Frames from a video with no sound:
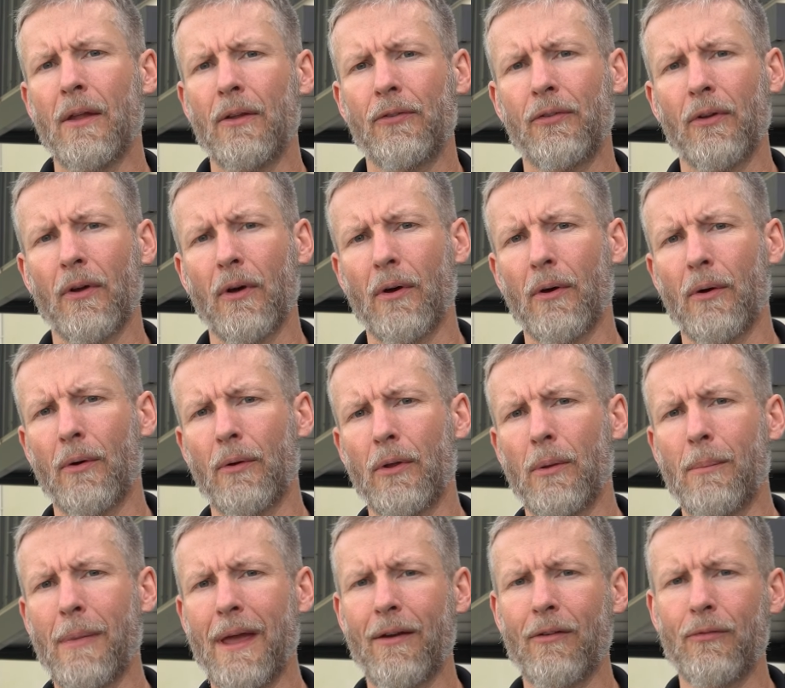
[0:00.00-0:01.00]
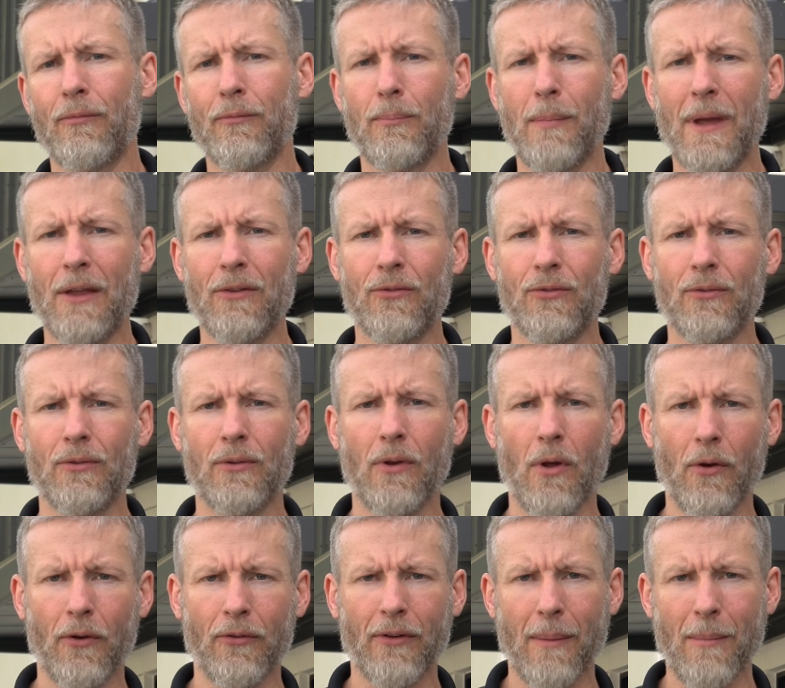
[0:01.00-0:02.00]
So you may have
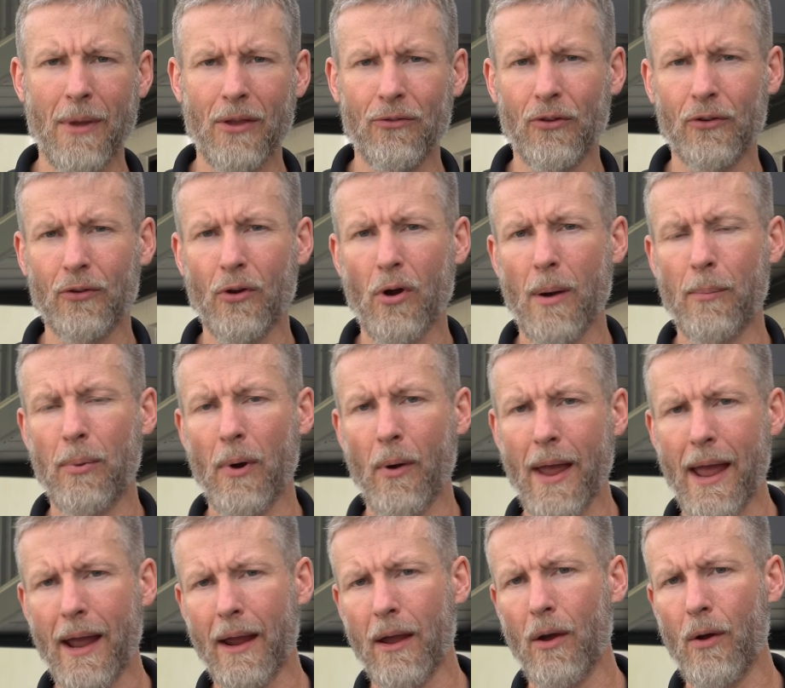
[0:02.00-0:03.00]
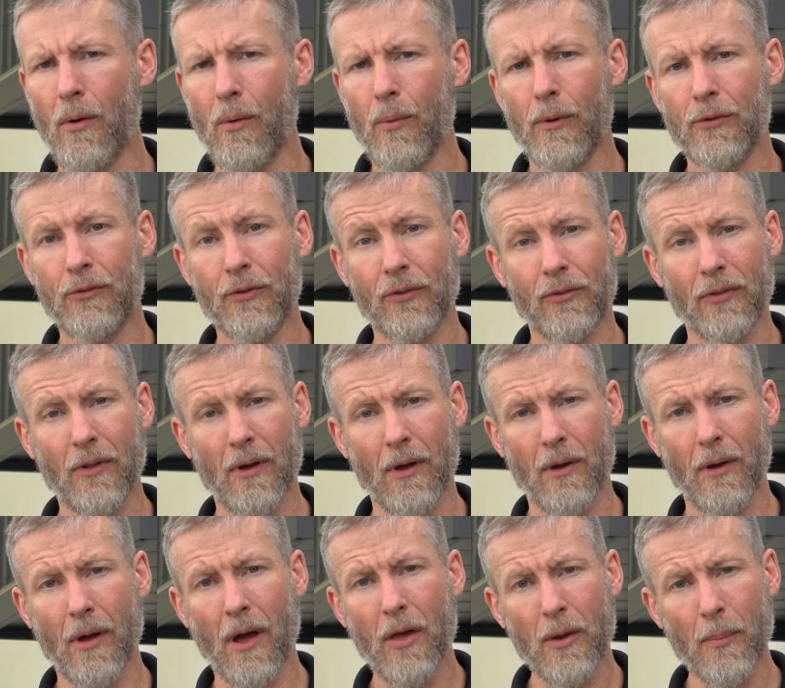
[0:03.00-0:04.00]
noticed I mentioned CARPRO Echo, which is the
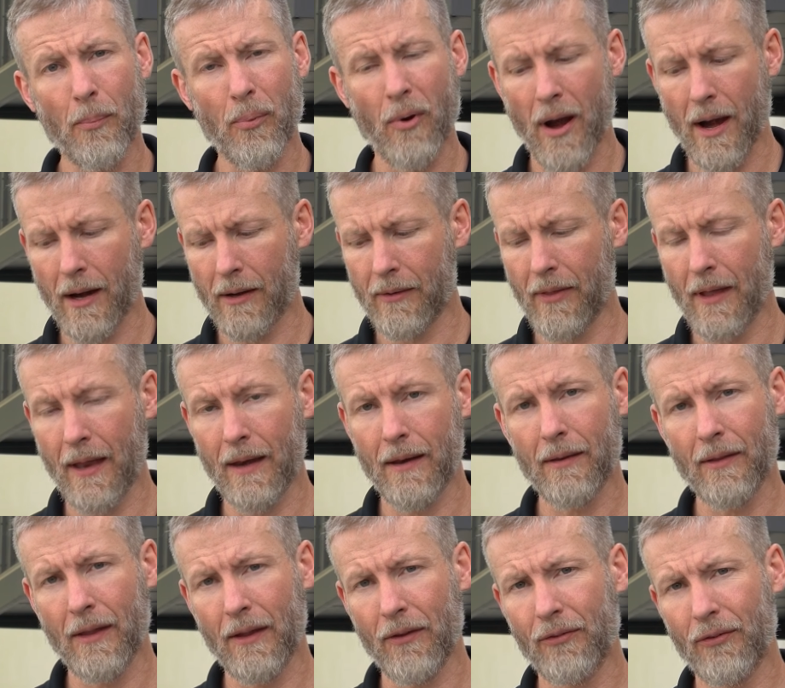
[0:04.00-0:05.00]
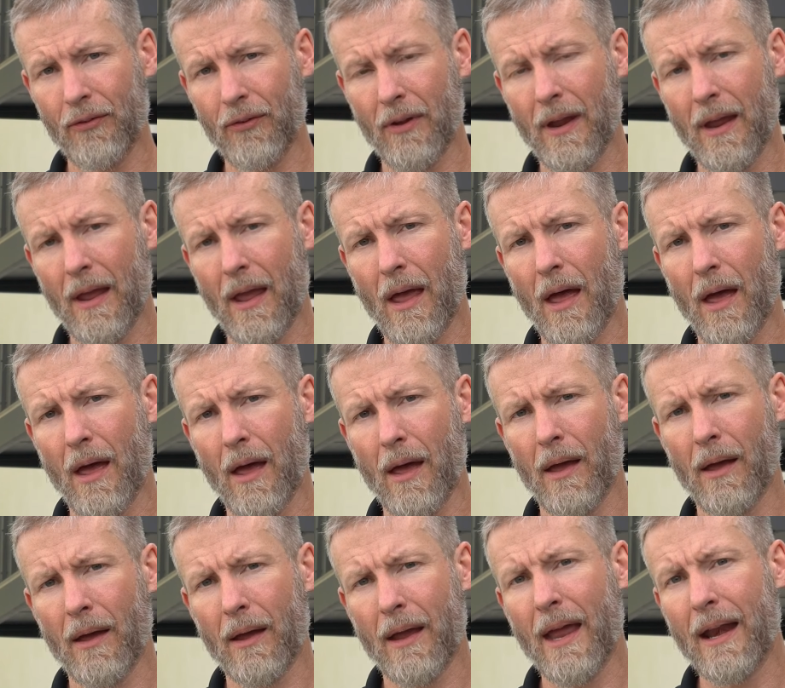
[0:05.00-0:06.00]
other product that this
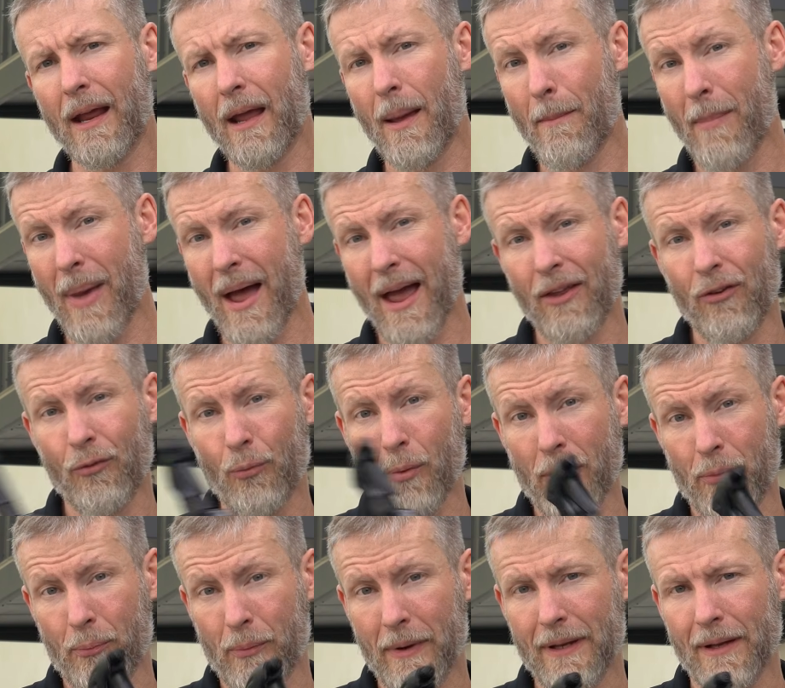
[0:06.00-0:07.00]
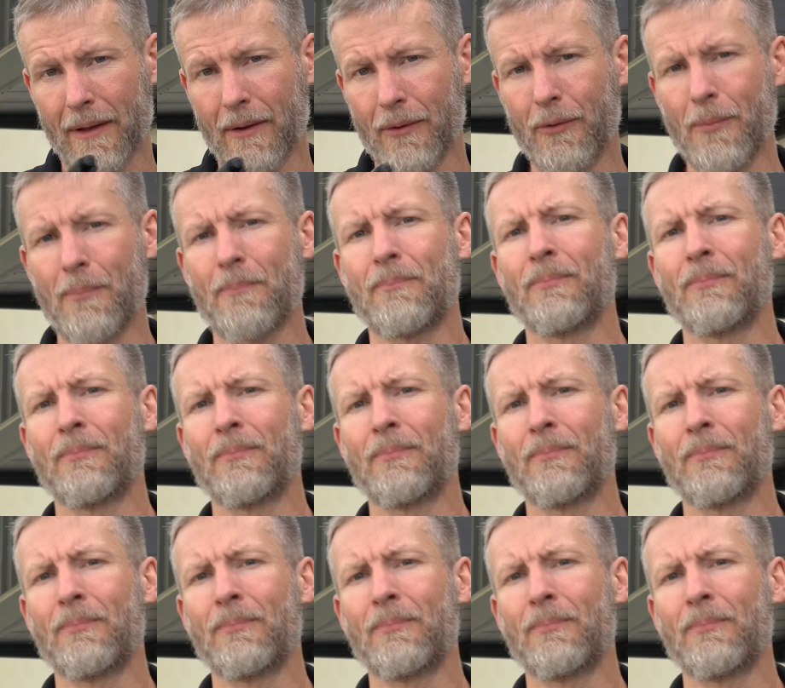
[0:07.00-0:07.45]
kind of combines with Reload.